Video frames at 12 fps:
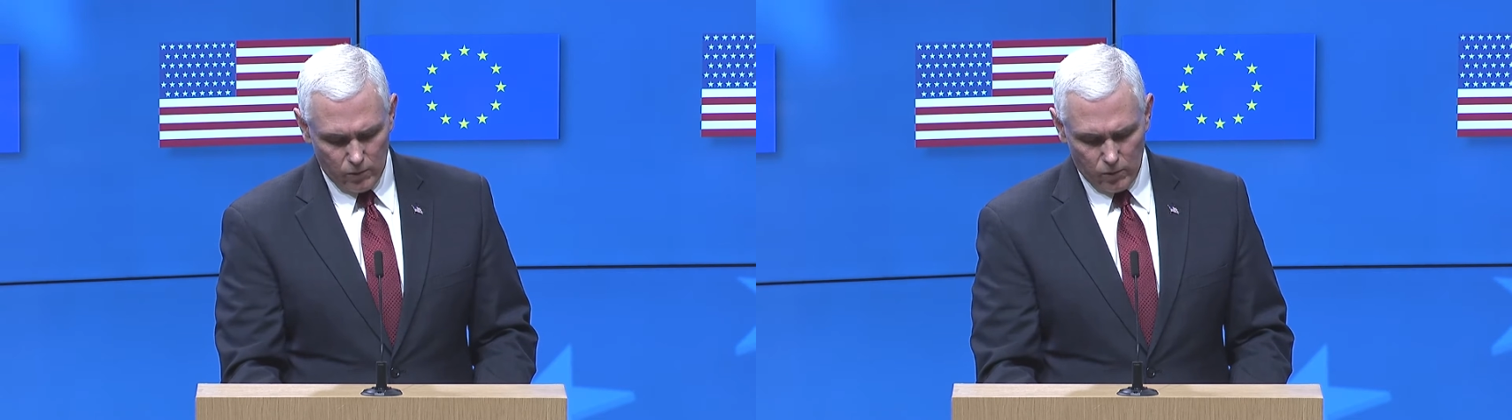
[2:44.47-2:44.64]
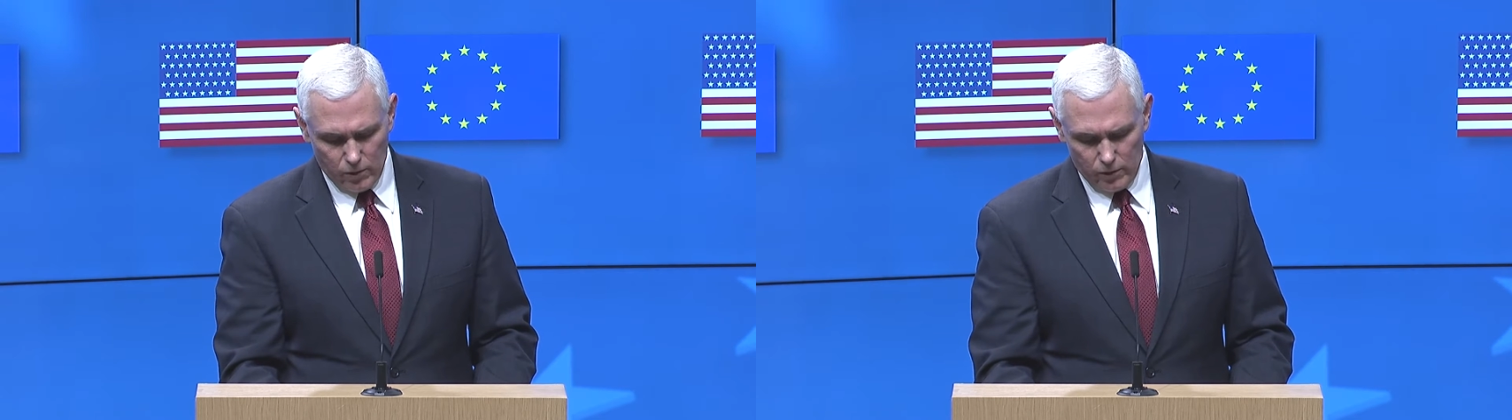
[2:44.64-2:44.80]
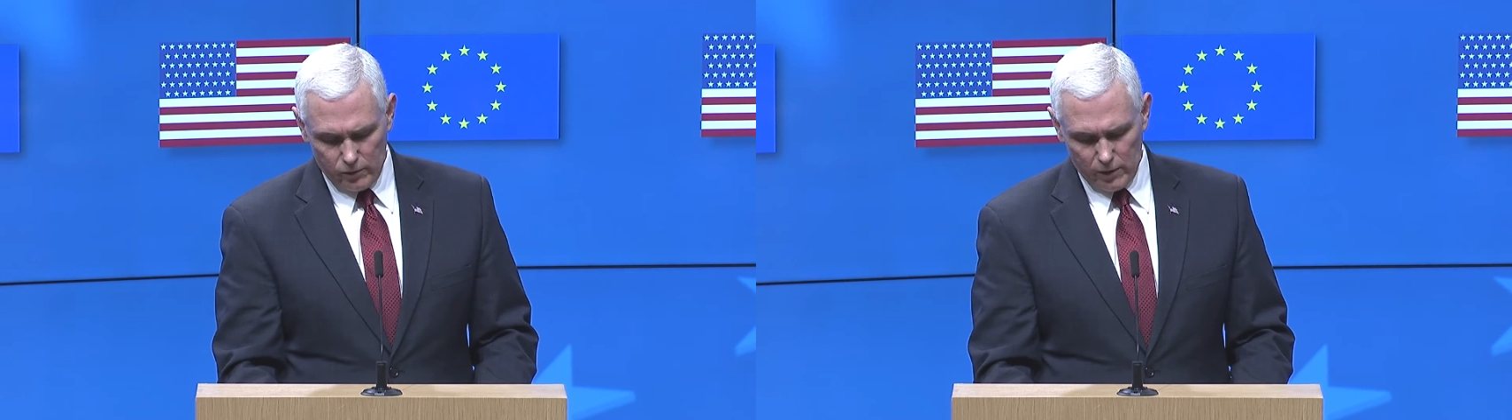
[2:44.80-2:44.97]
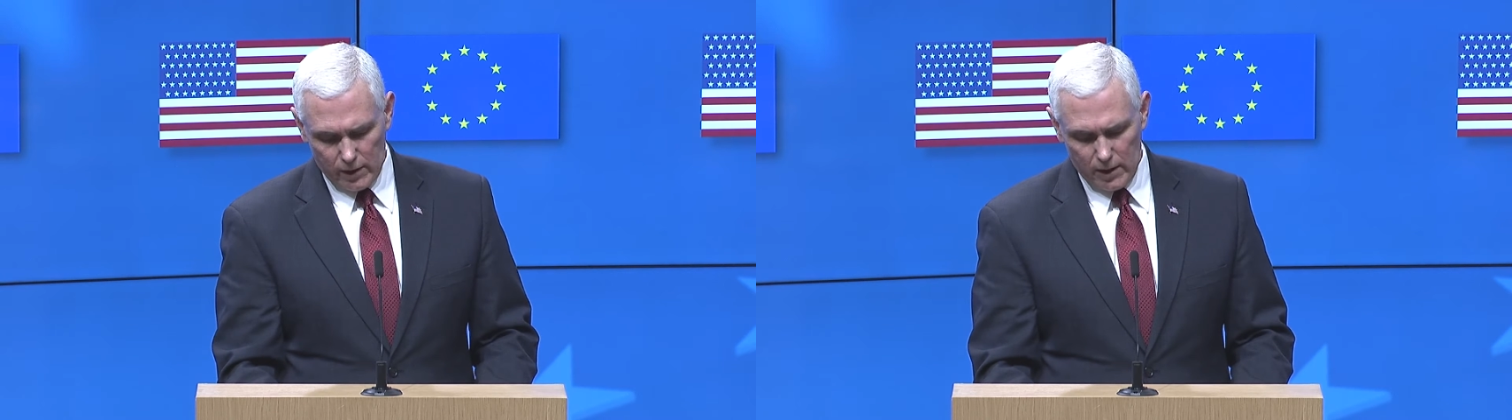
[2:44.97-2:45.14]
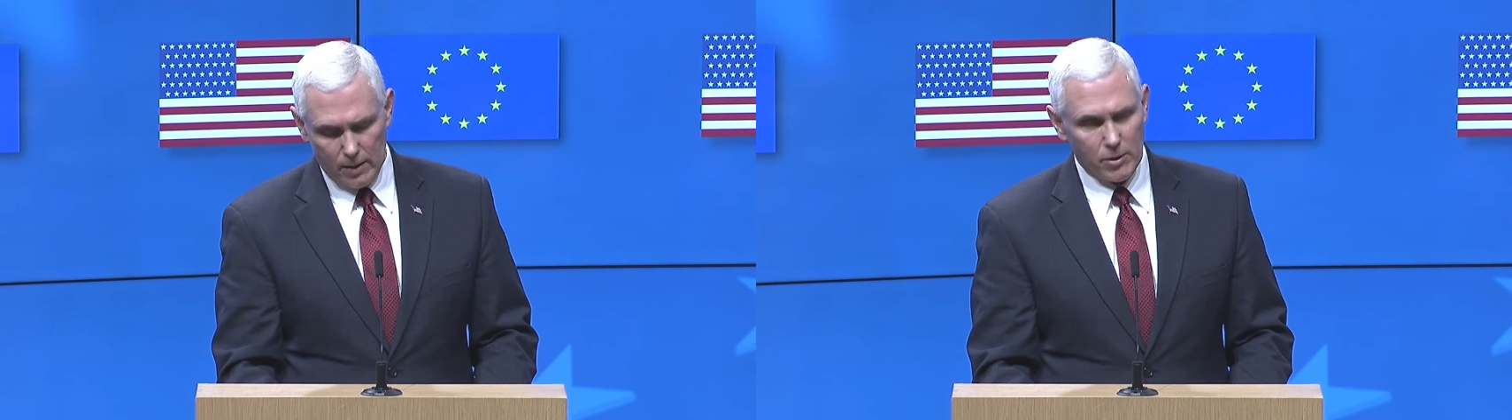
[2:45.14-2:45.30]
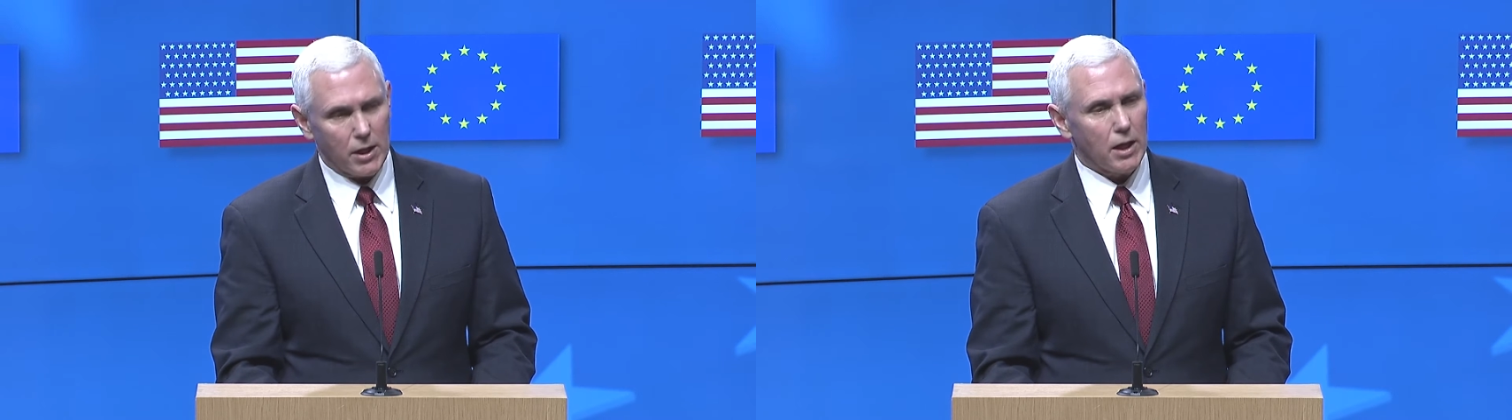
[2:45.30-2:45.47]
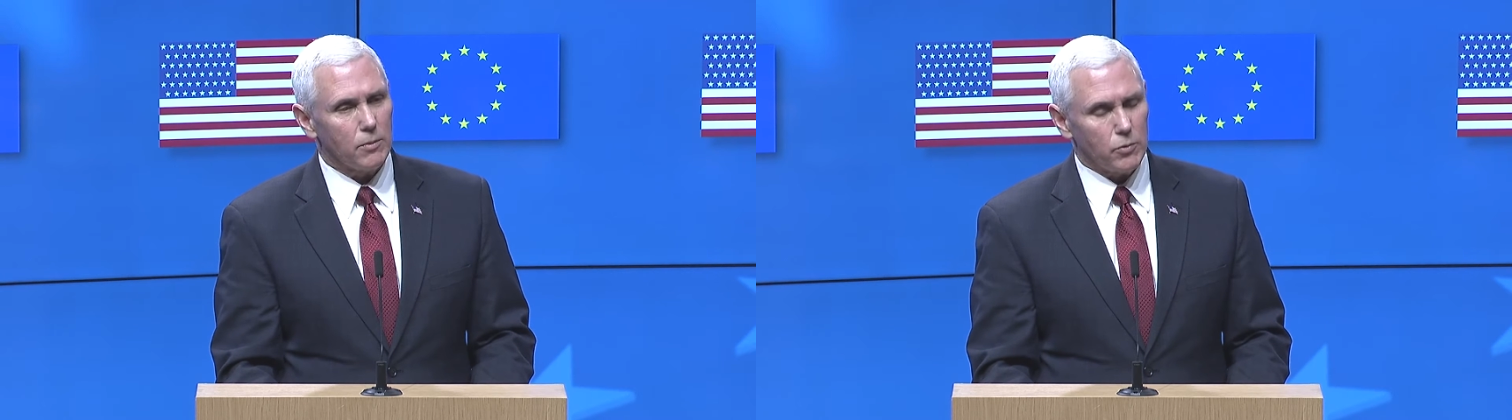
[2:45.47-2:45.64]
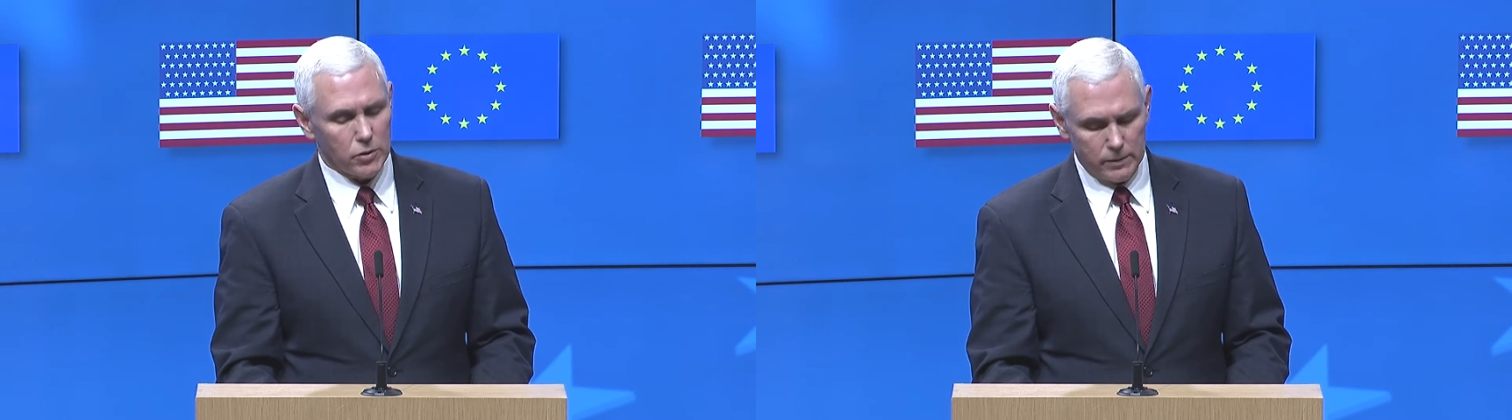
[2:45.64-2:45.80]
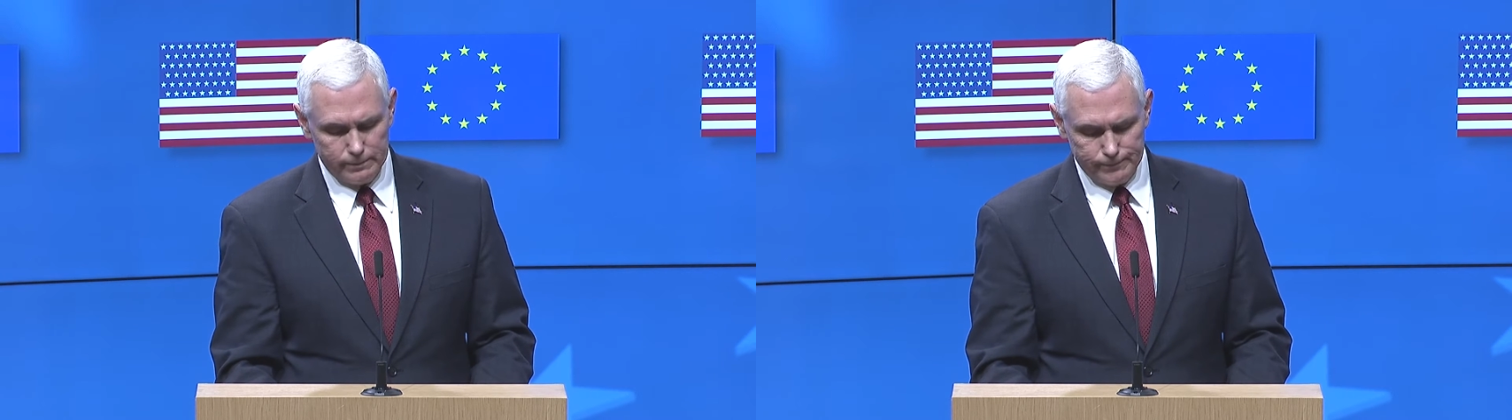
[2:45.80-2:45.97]
of the world's economic
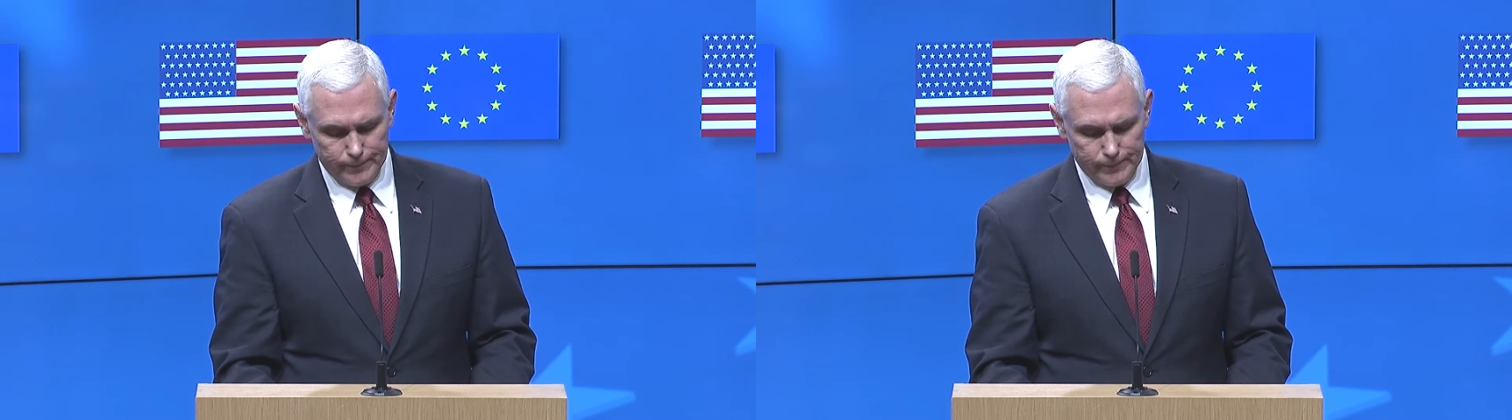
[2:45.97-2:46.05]
output.